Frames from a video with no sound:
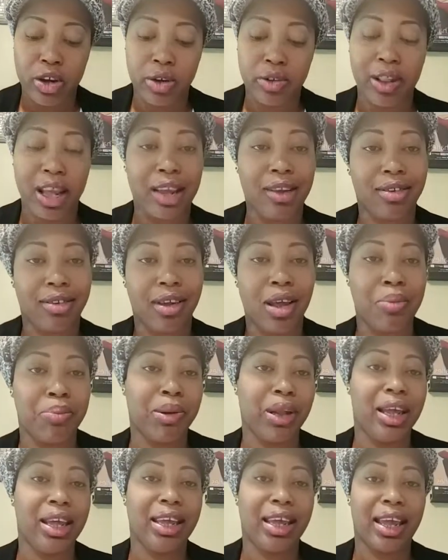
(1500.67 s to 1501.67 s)
they
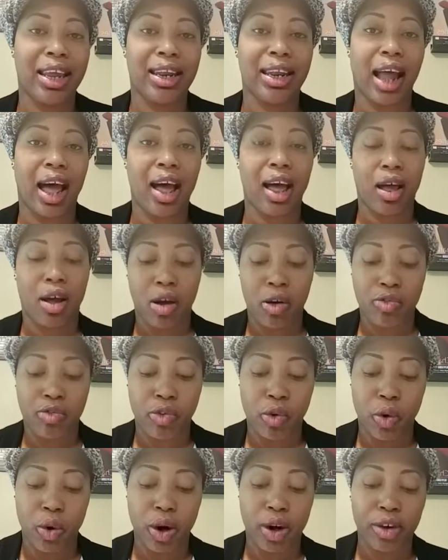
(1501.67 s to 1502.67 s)
simply cannot
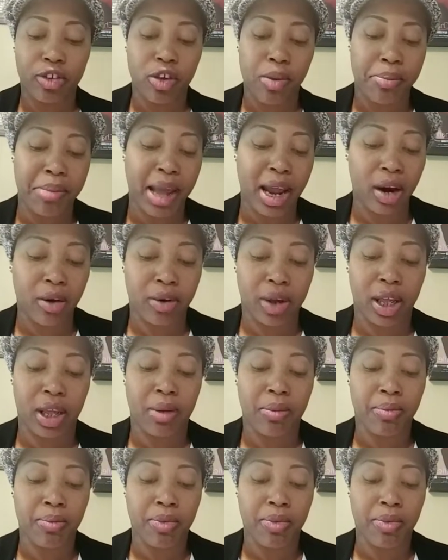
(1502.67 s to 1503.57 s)
afford to marry.